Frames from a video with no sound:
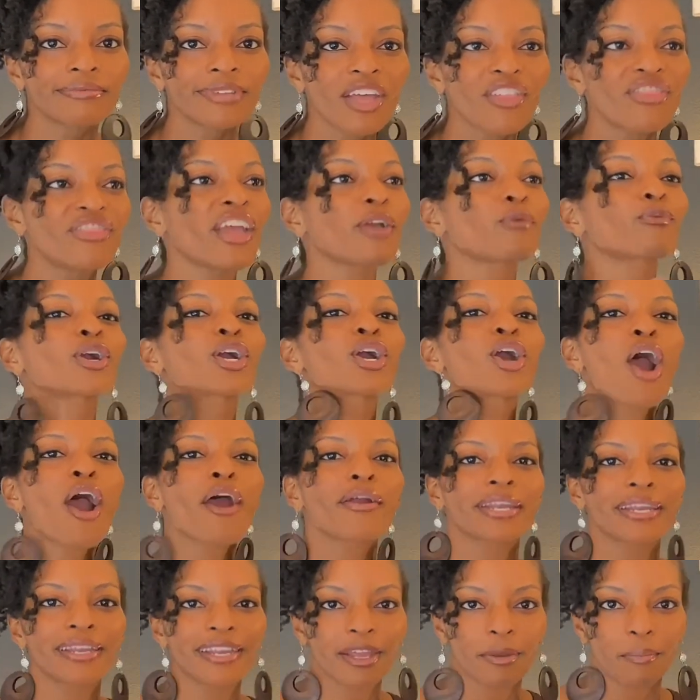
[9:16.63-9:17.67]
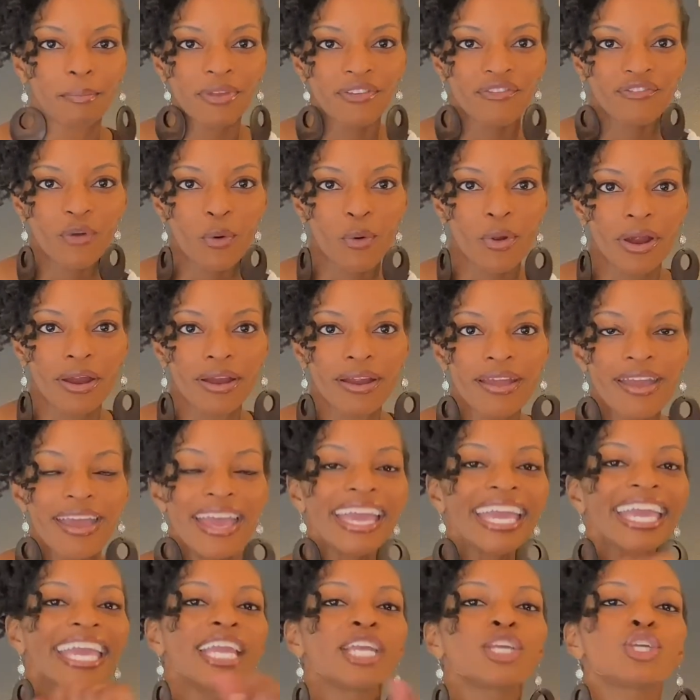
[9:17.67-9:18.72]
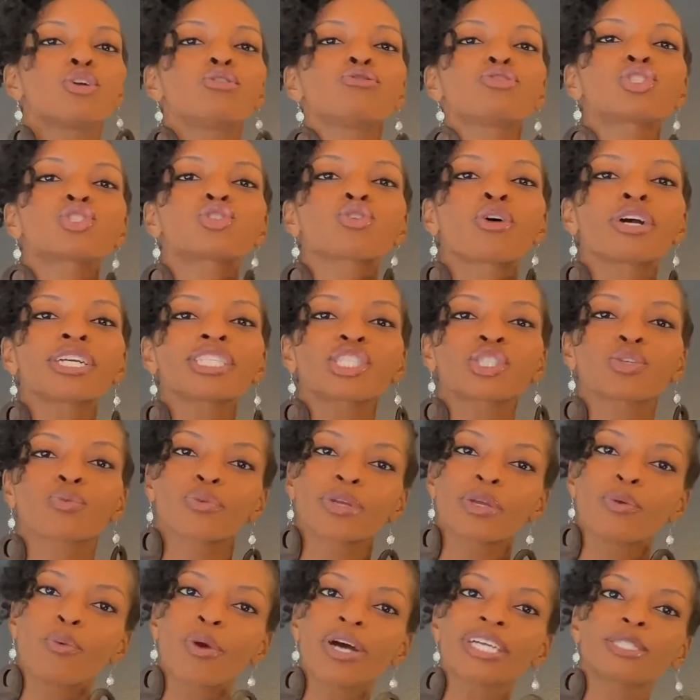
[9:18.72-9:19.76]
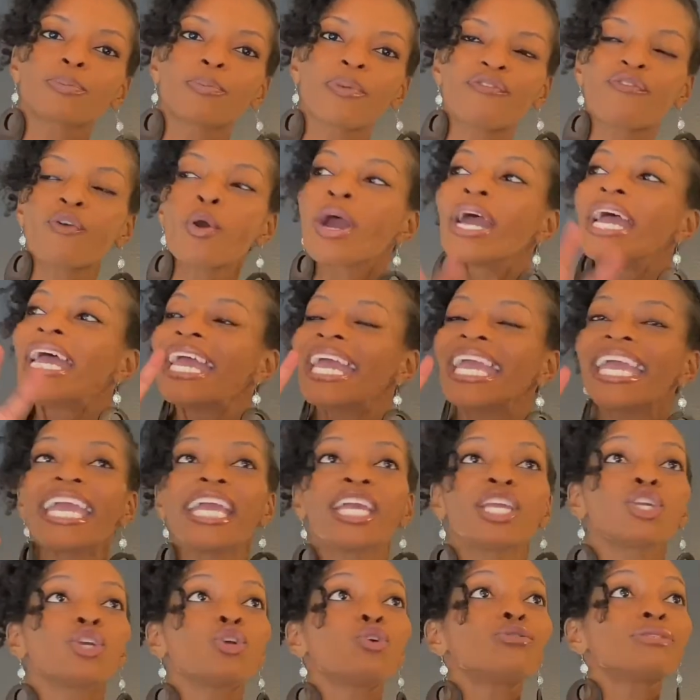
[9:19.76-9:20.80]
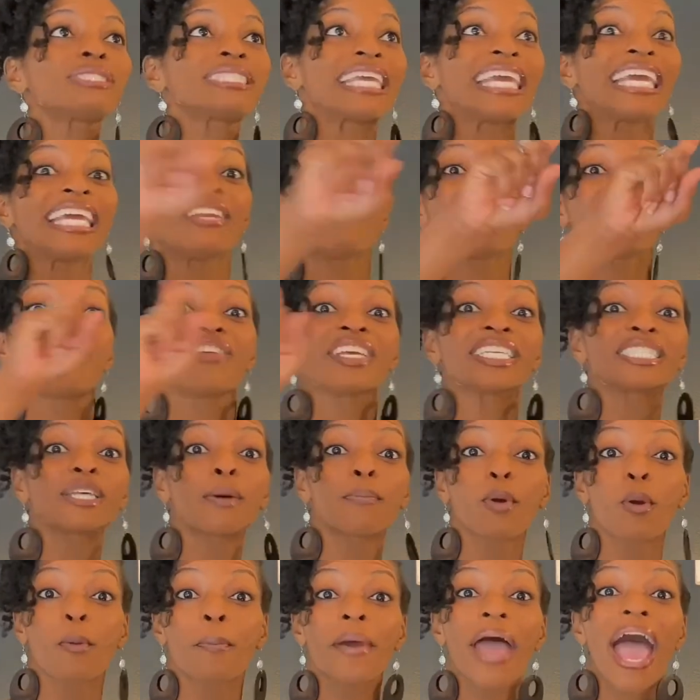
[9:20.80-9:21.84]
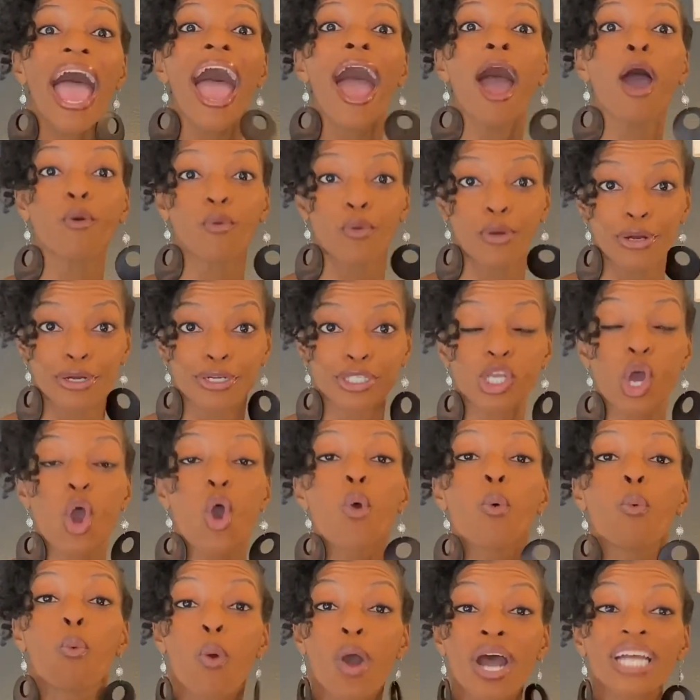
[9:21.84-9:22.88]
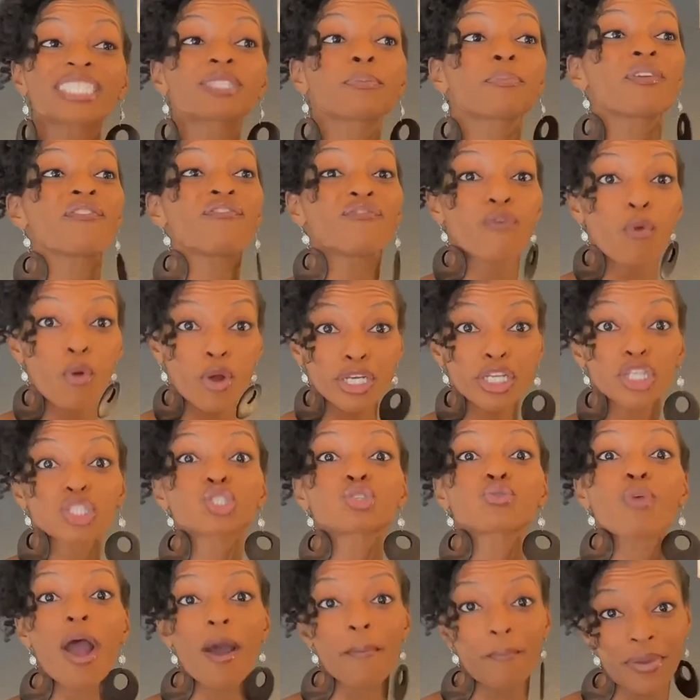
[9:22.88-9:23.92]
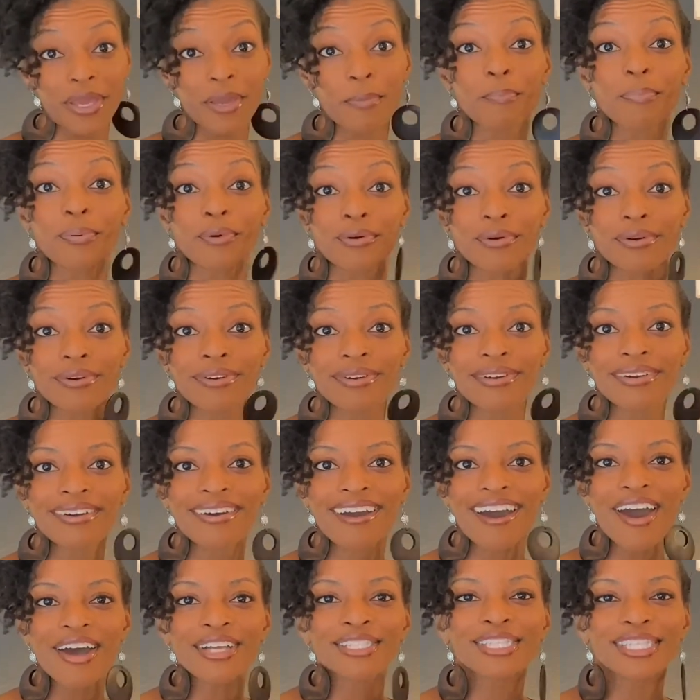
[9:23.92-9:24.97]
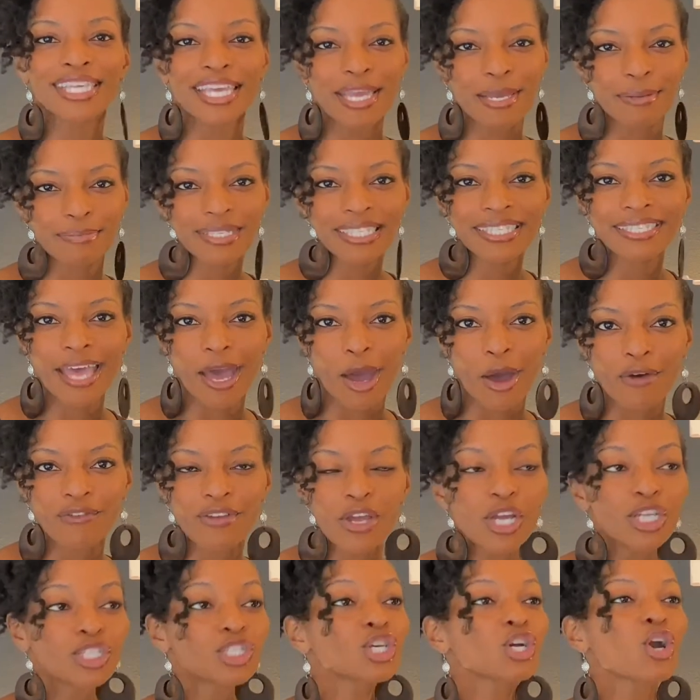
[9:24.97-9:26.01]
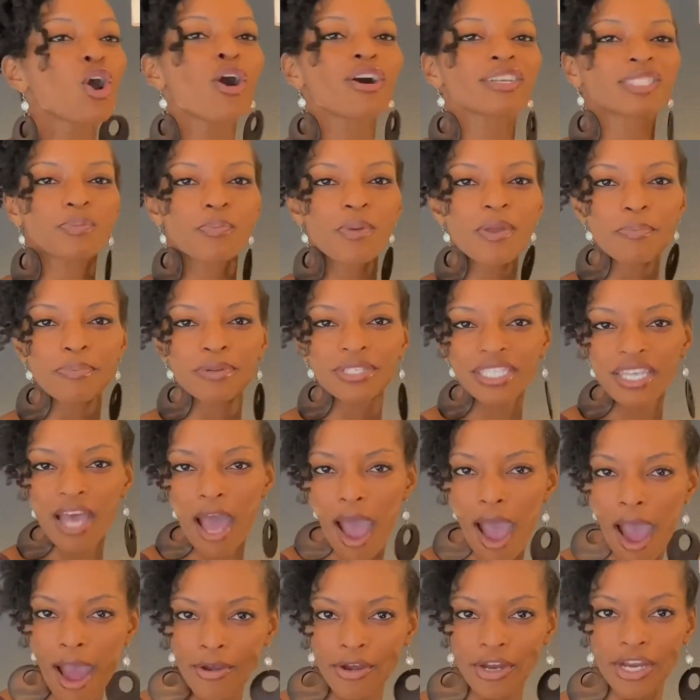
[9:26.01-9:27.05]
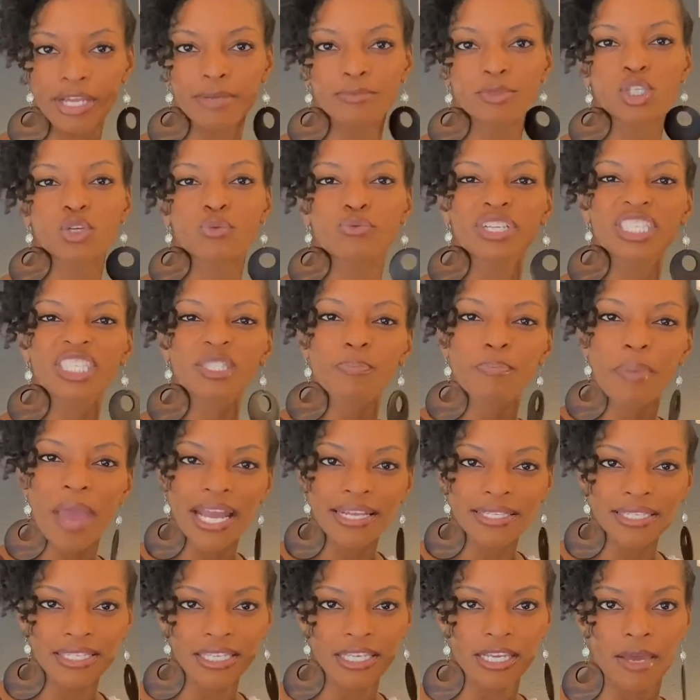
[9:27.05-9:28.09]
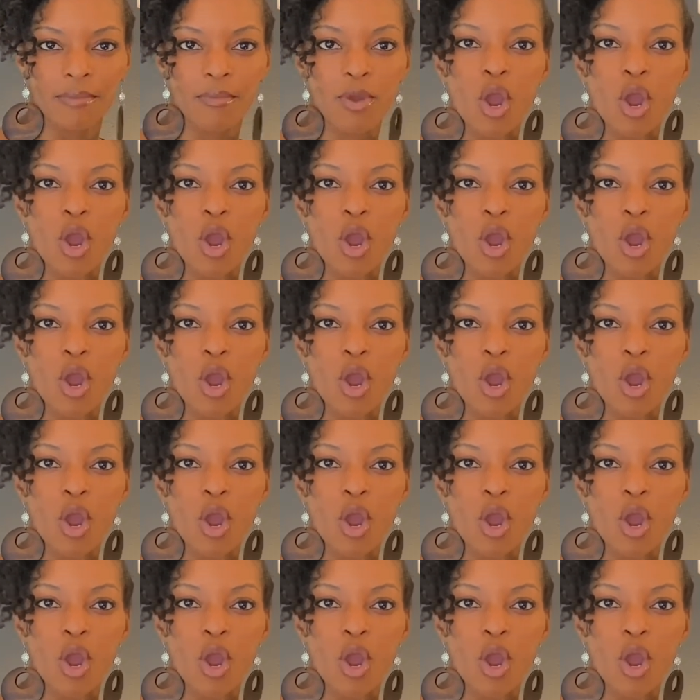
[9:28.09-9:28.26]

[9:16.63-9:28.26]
They regarded him before. He used sorcery once before. He used invisible powers once before to draw people unto himself, to cause people to honor him, to respect him,